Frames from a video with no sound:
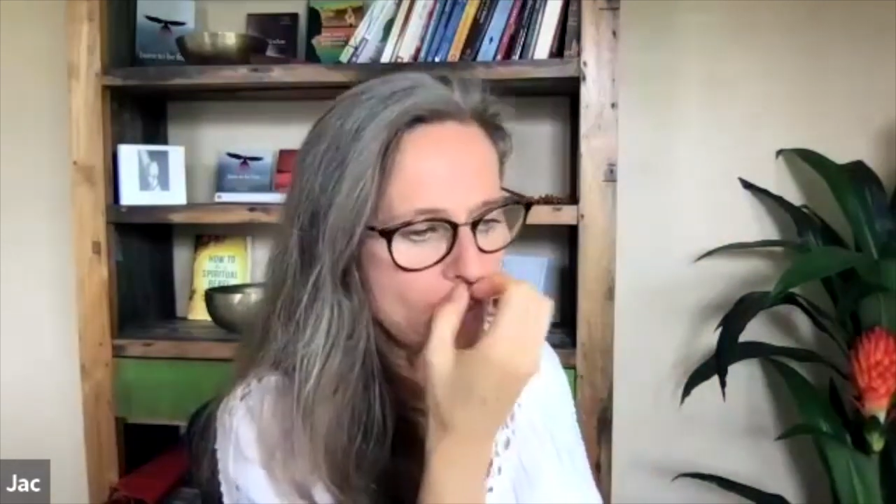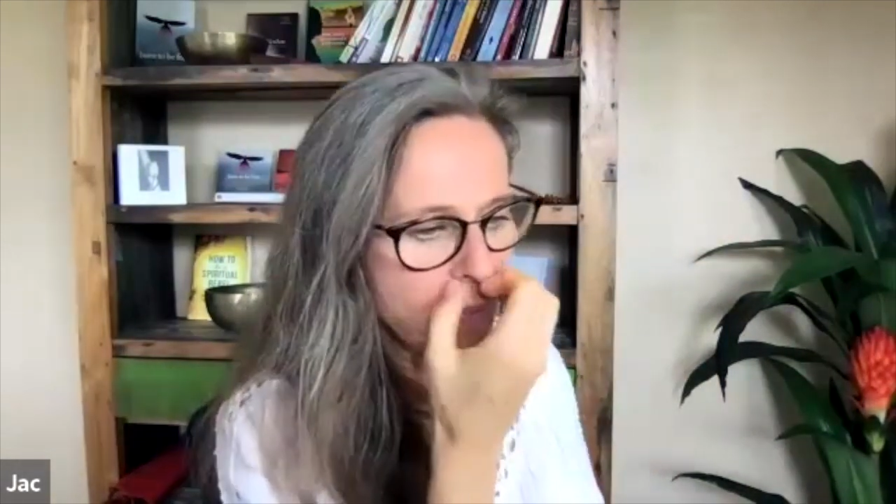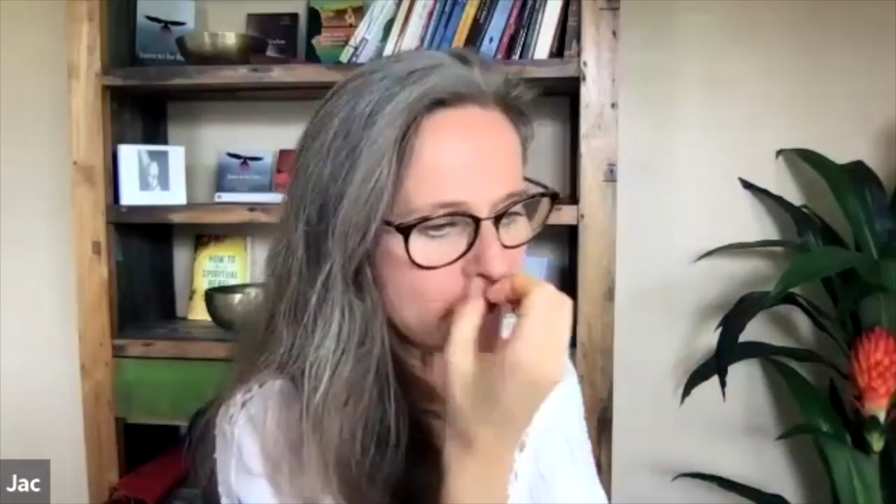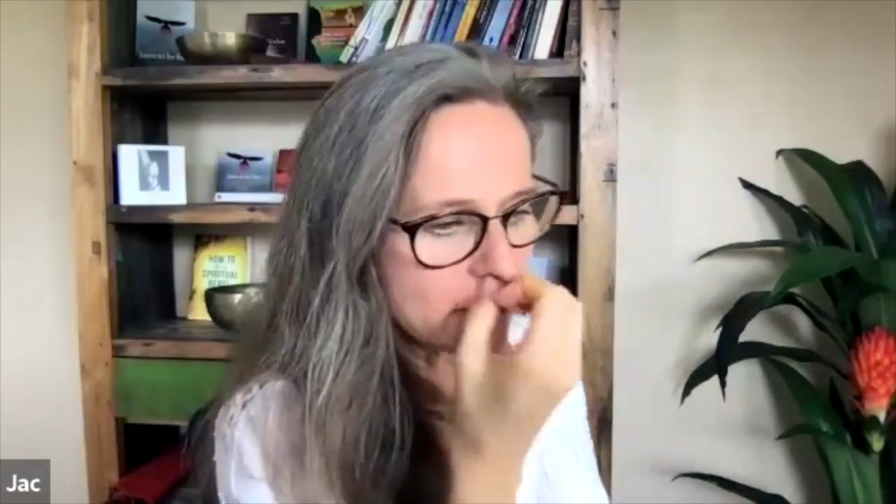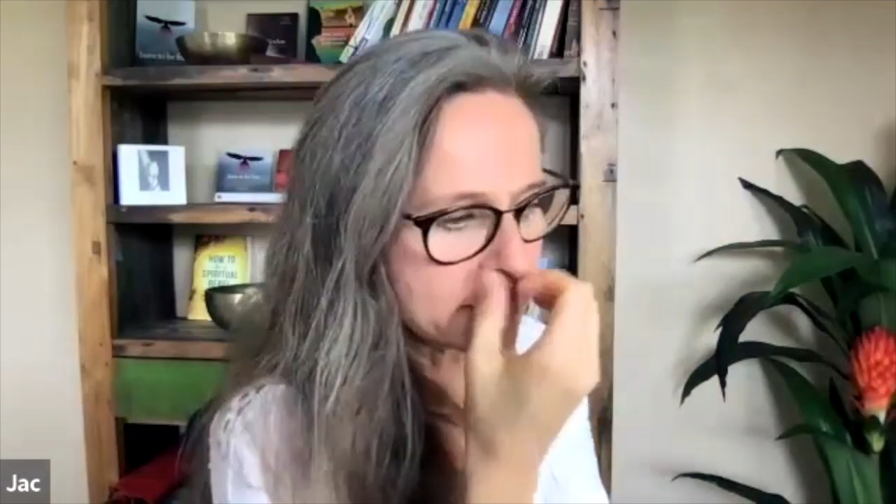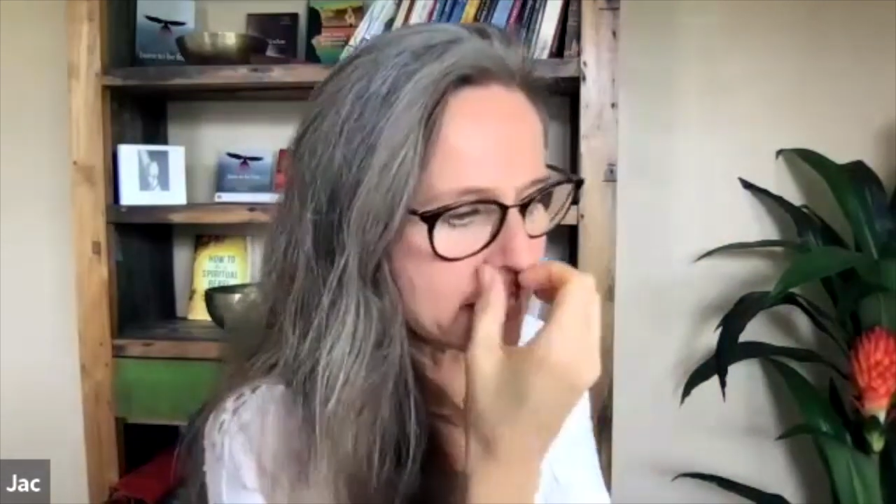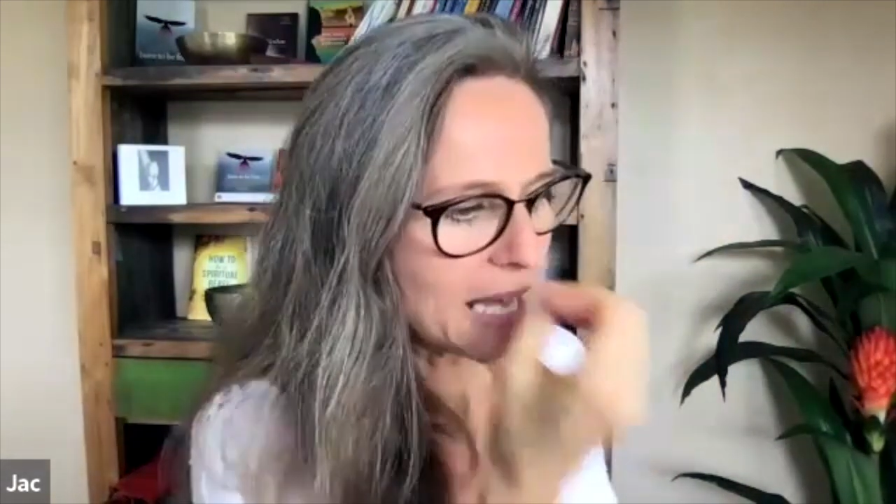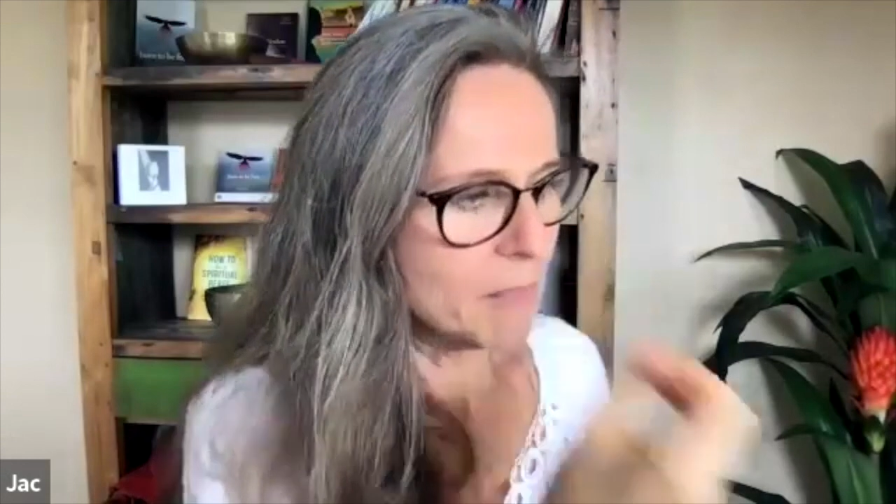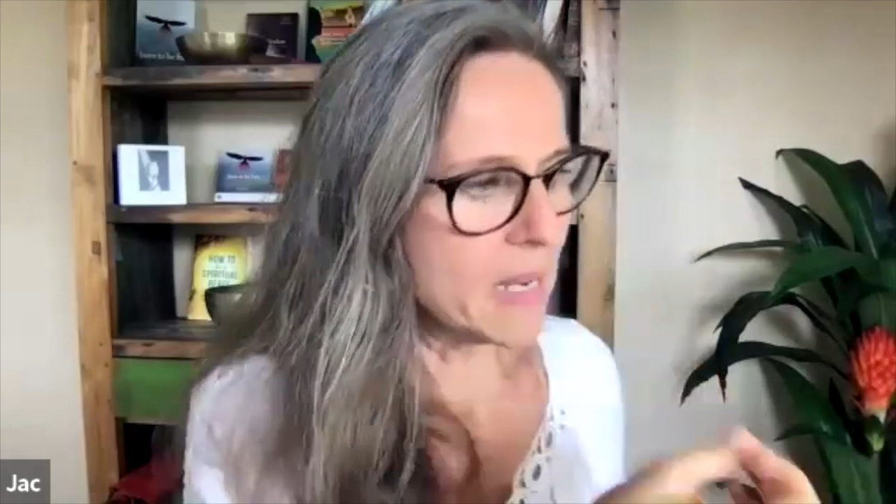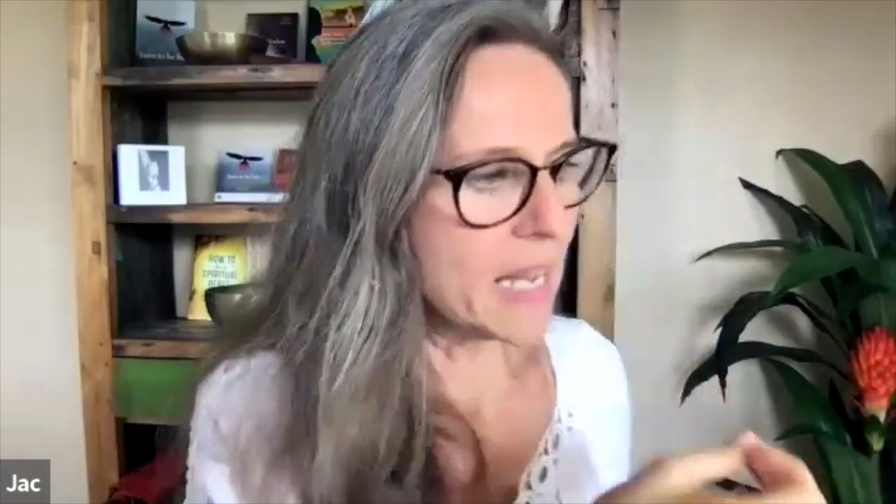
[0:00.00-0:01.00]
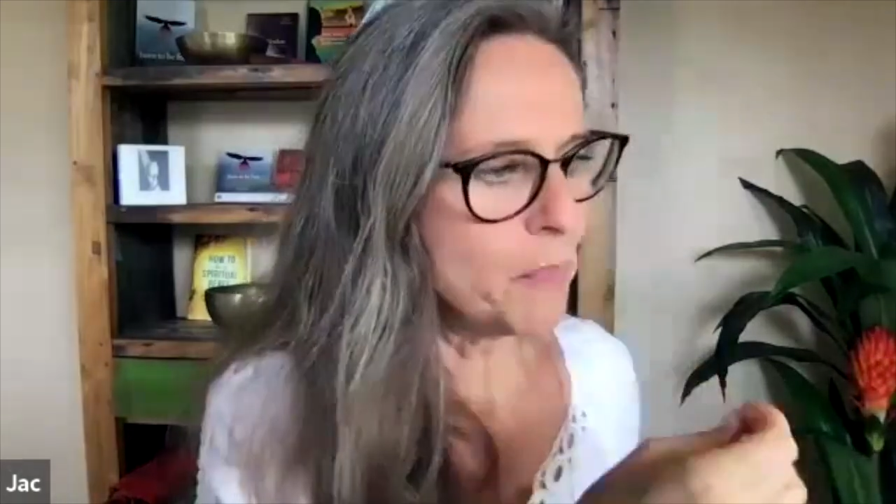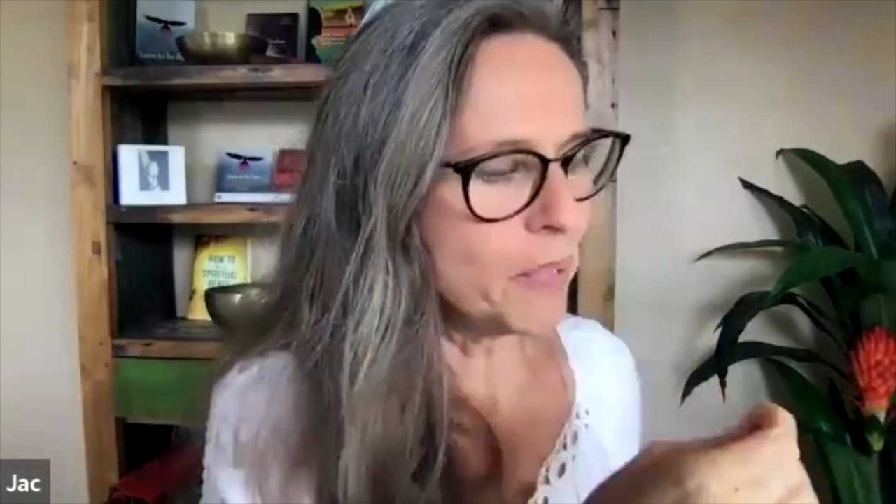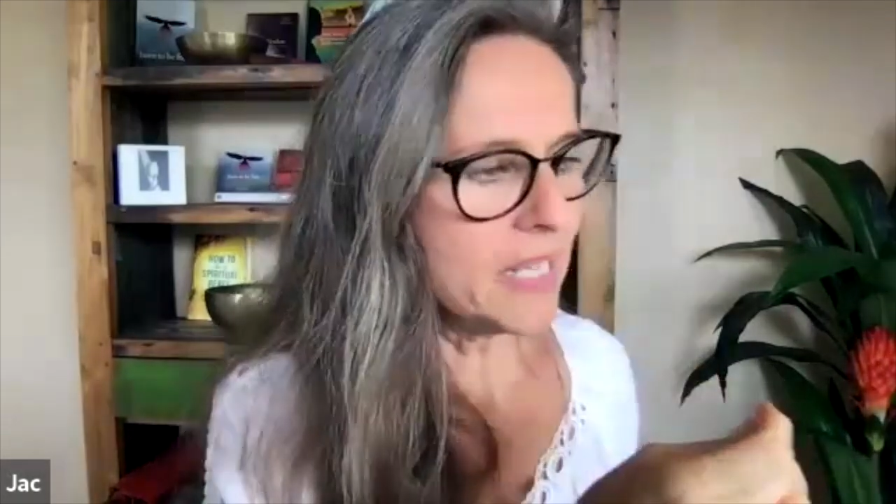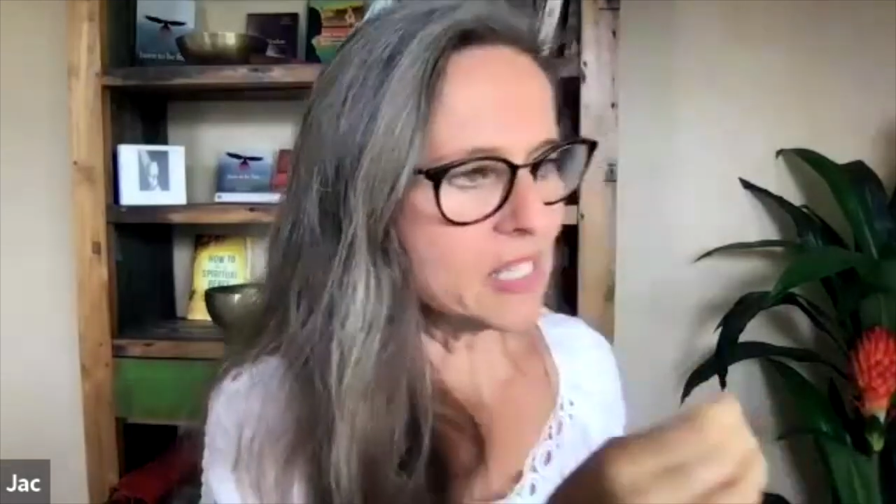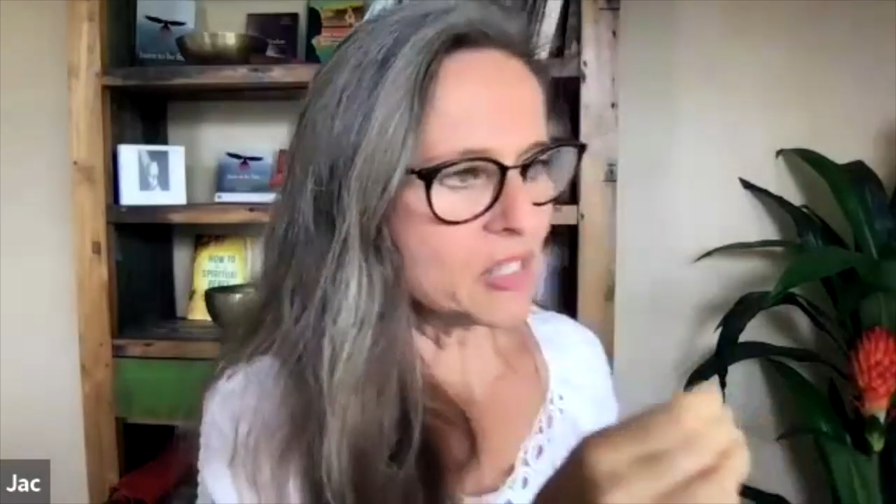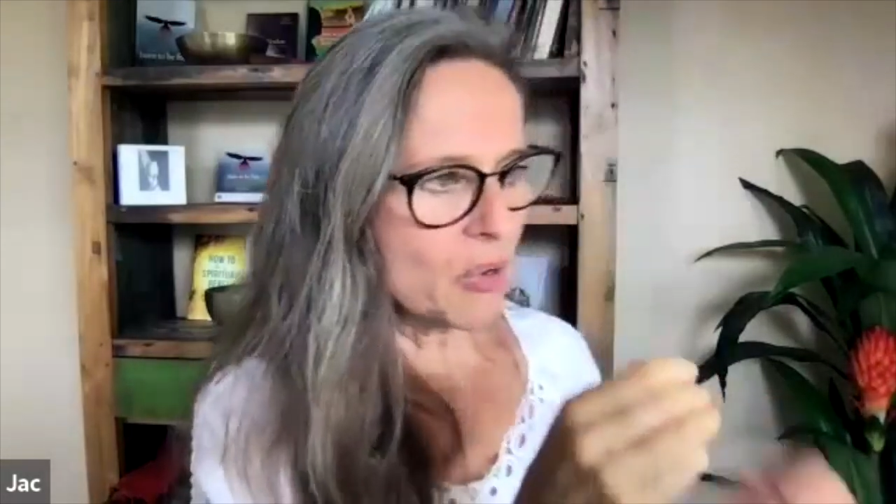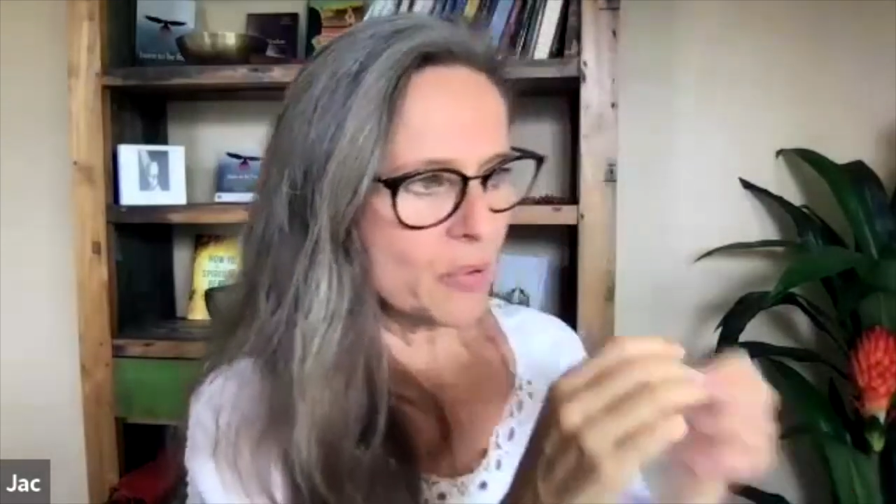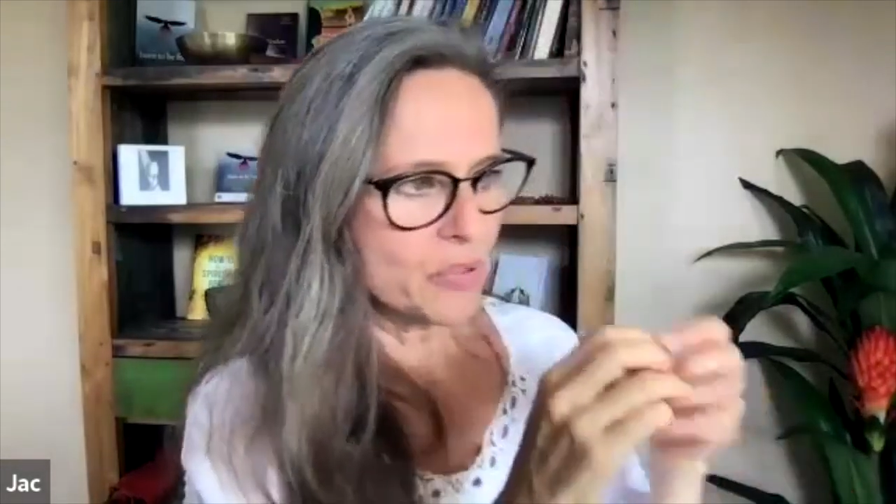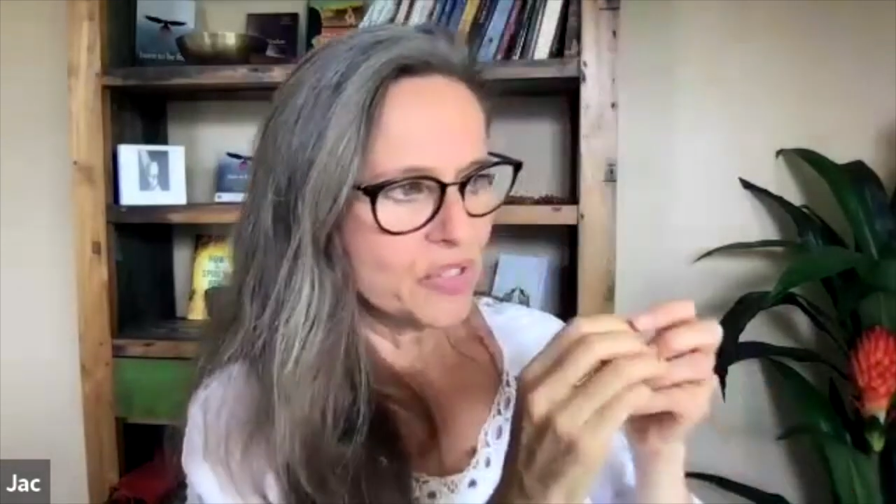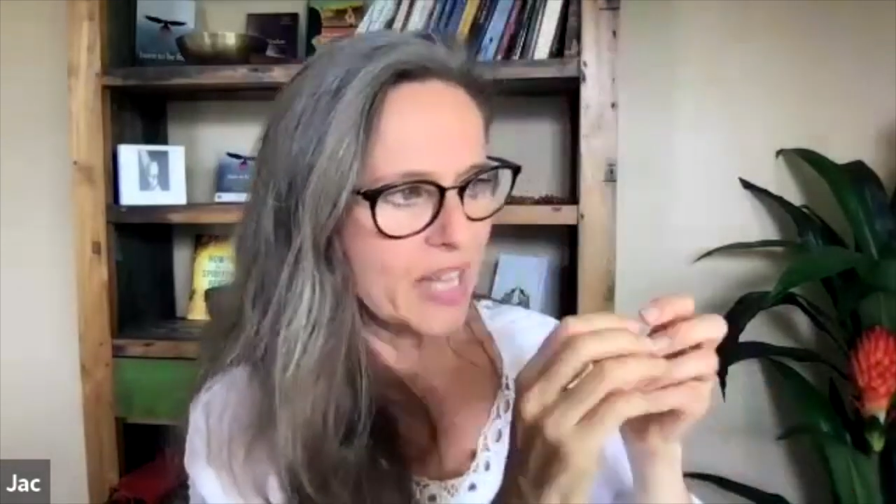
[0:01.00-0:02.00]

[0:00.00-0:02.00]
where the timeline piece goes,